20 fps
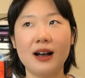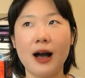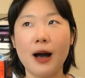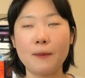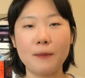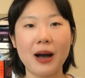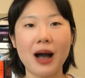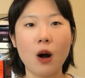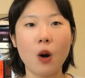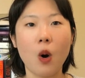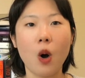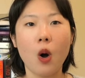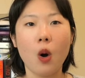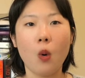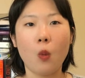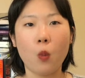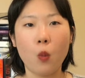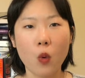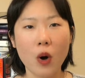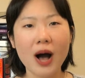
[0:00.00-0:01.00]
about
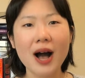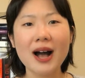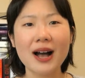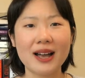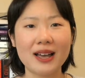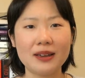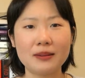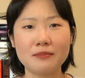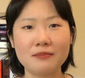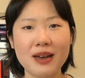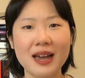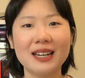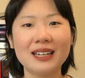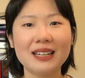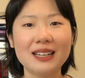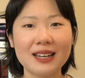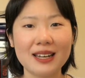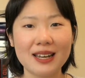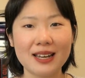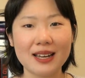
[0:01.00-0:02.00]
why
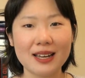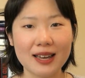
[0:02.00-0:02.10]
many